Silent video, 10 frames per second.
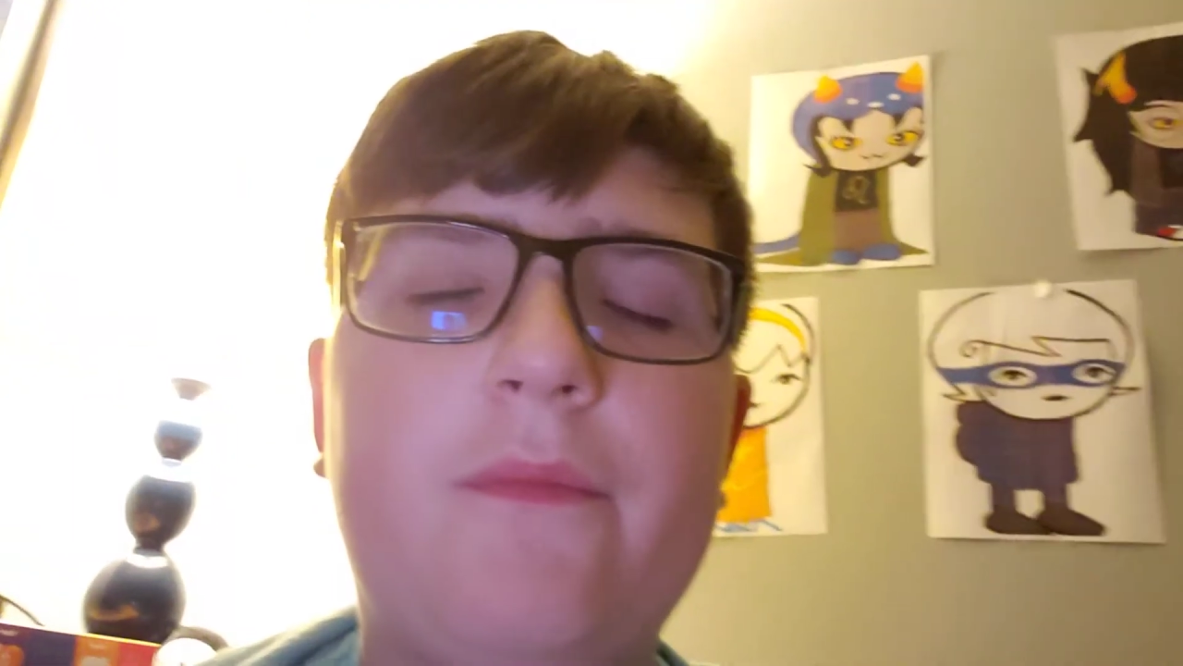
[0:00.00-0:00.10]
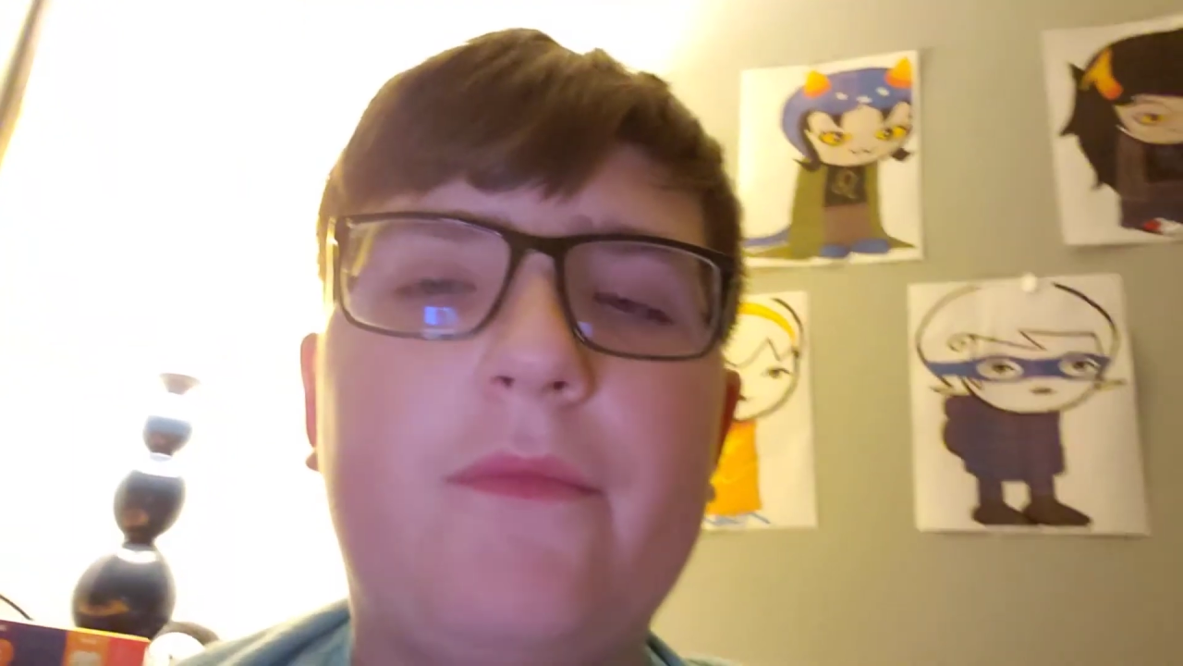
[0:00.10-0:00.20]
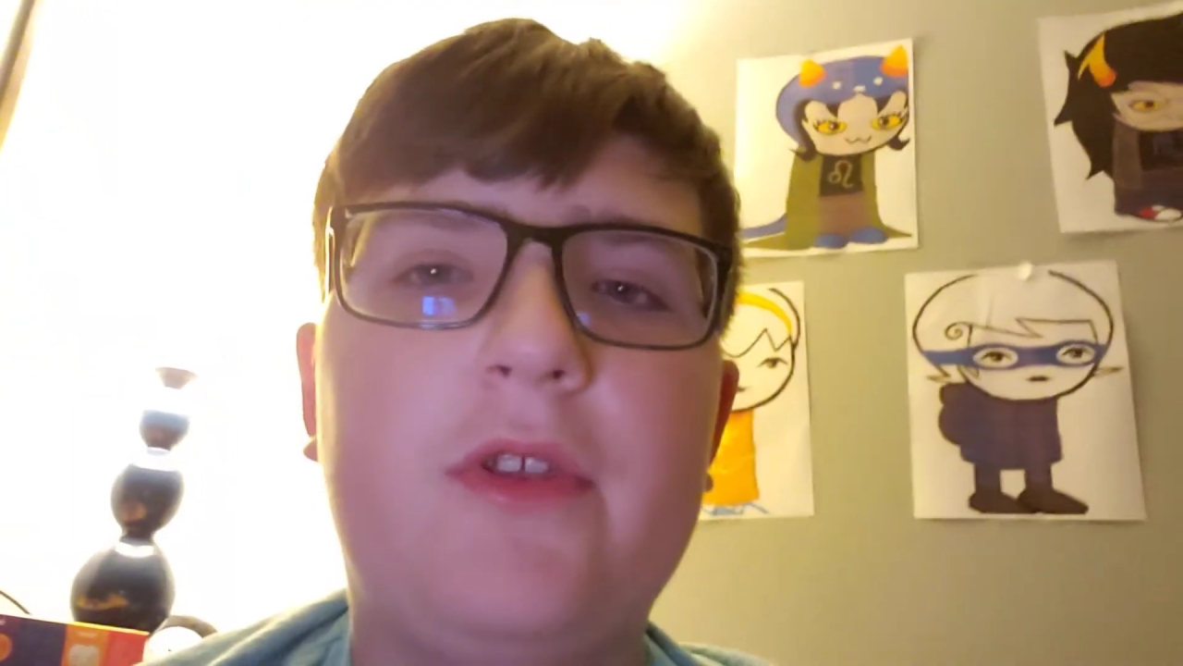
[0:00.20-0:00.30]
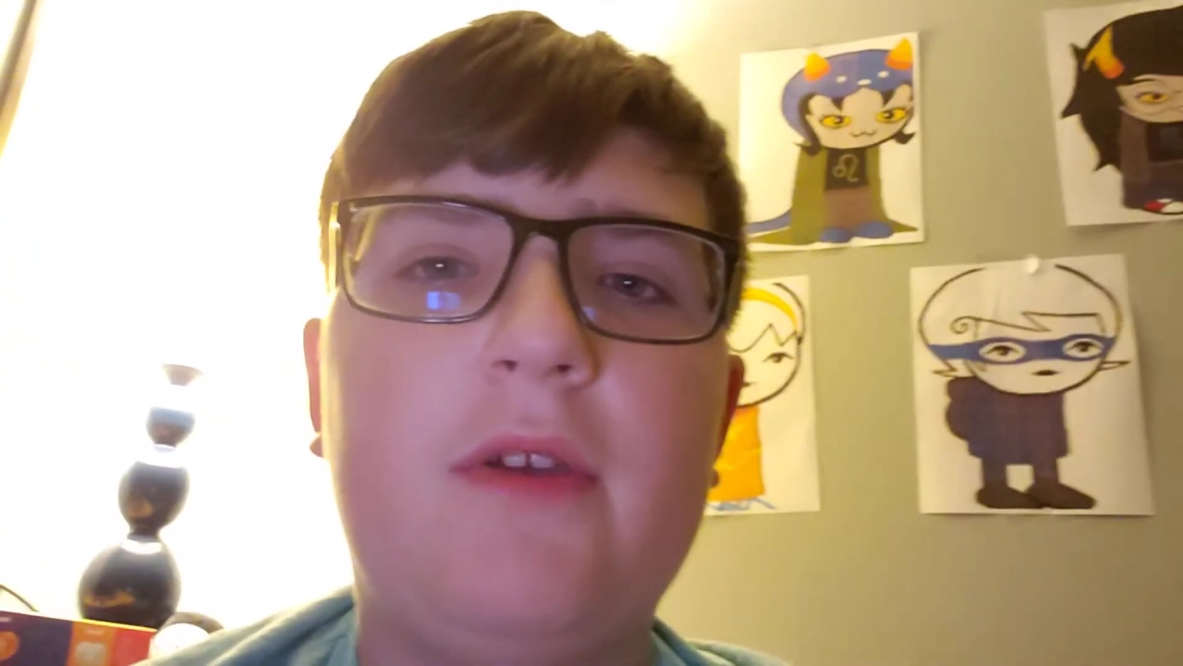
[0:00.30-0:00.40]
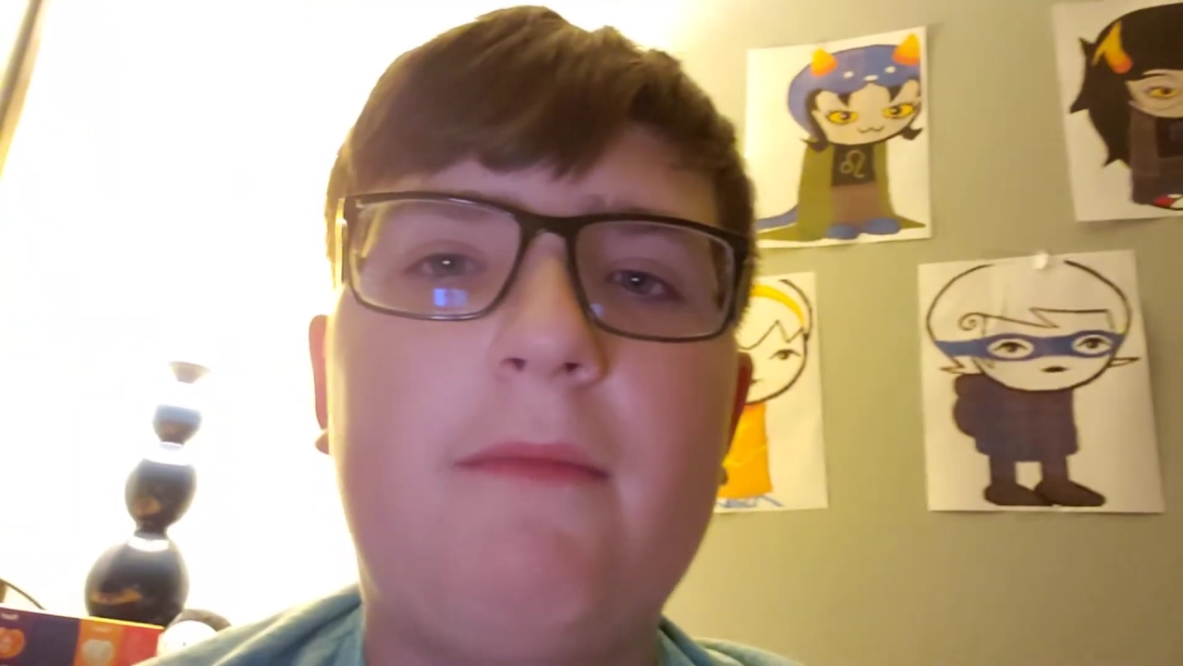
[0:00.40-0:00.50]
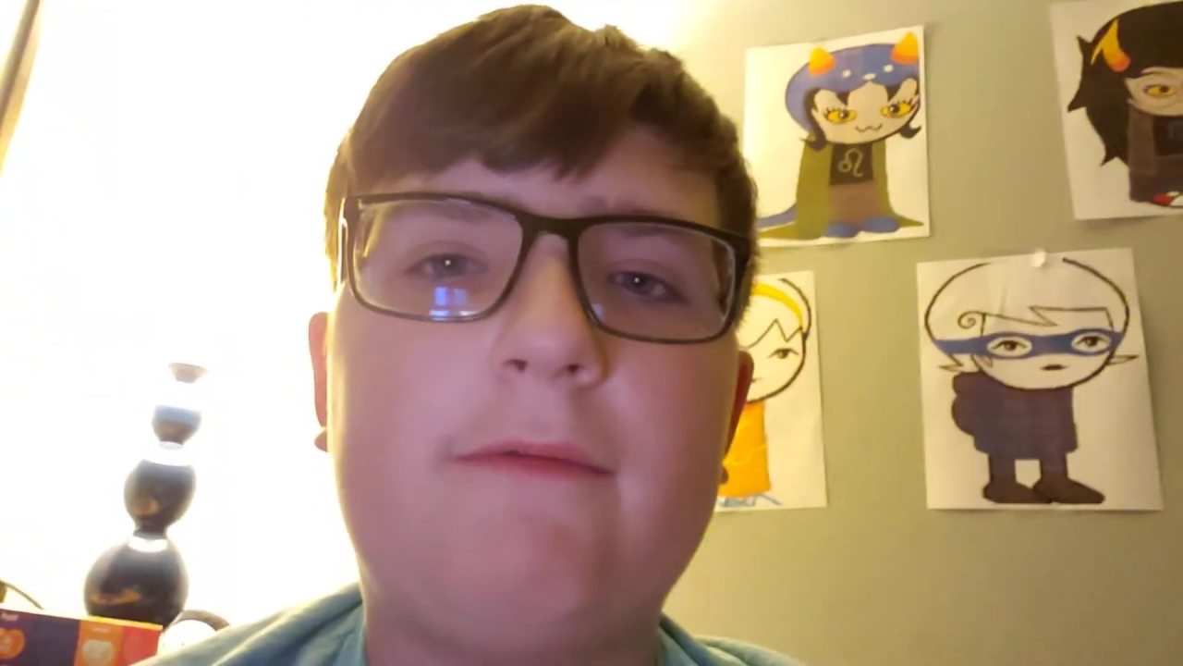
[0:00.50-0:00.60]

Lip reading: Mom,